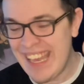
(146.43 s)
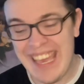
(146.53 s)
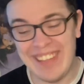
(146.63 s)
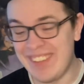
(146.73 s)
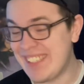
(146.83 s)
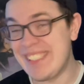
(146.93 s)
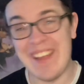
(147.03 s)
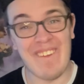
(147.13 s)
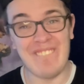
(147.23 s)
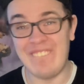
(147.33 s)
it looks
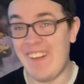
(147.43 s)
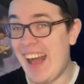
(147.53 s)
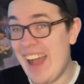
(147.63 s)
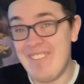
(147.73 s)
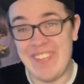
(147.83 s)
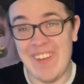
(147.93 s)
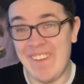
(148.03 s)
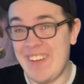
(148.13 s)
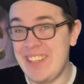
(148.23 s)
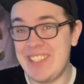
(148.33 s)
terrible, I'm
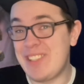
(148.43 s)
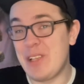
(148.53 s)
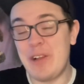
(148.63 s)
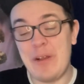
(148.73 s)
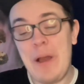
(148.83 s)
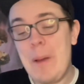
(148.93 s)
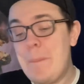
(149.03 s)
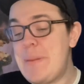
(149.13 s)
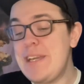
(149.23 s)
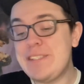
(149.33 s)
sorry, just,
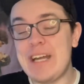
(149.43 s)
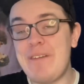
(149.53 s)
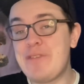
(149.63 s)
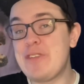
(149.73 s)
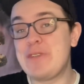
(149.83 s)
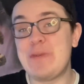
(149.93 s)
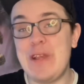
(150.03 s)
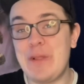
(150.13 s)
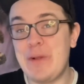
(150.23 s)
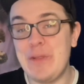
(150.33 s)
based off the
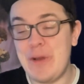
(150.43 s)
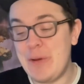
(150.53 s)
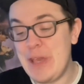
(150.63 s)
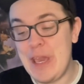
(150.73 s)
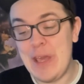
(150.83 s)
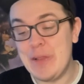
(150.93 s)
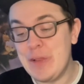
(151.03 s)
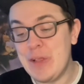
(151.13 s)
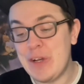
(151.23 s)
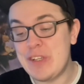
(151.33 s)
trailer alone, it
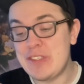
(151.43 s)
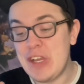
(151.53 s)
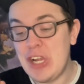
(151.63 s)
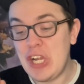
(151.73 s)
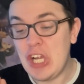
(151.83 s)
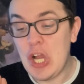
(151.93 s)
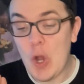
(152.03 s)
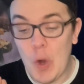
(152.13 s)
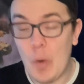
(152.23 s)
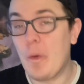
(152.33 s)
looks
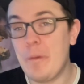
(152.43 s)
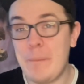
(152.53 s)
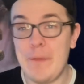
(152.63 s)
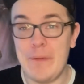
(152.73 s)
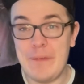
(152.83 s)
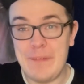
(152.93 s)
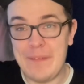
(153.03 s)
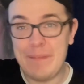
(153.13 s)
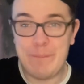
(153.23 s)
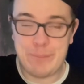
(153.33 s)
horrible.
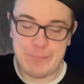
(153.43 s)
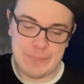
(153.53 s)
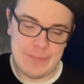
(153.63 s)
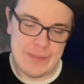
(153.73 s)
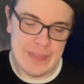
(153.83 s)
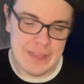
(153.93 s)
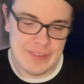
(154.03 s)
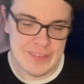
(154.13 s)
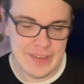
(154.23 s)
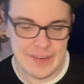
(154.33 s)
Not
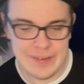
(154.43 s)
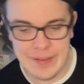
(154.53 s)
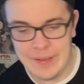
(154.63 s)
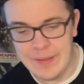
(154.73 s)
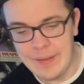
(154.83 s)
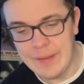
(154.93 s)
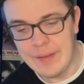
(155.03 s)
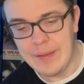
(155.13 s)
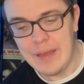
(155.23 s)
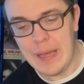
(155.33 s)
excited.
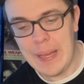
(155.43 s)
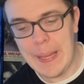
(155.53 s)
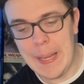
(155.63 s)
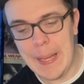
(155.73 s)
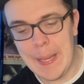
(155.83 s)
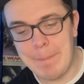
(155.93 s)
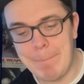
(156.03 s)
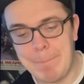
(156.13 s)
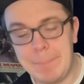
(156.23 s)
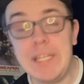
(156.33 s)

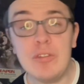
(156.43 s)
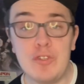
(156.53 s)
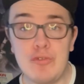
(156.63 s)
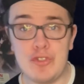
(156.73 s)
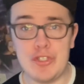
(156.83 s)
Beetlejuice